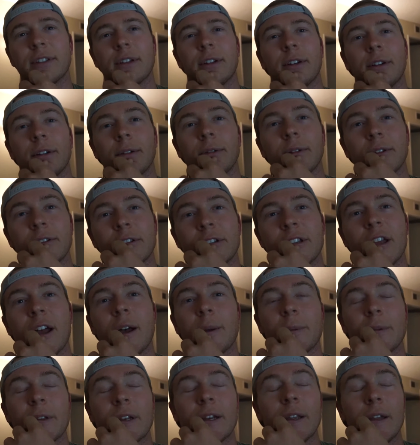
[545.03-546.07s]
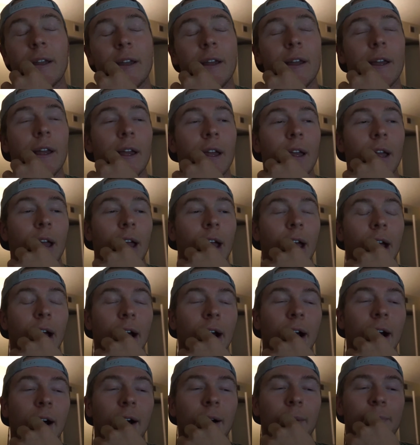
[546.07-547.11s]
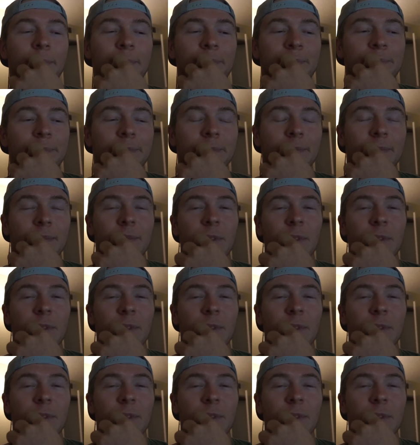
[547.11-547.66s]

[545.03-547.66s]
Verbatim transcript: I don't know what just happened. Um,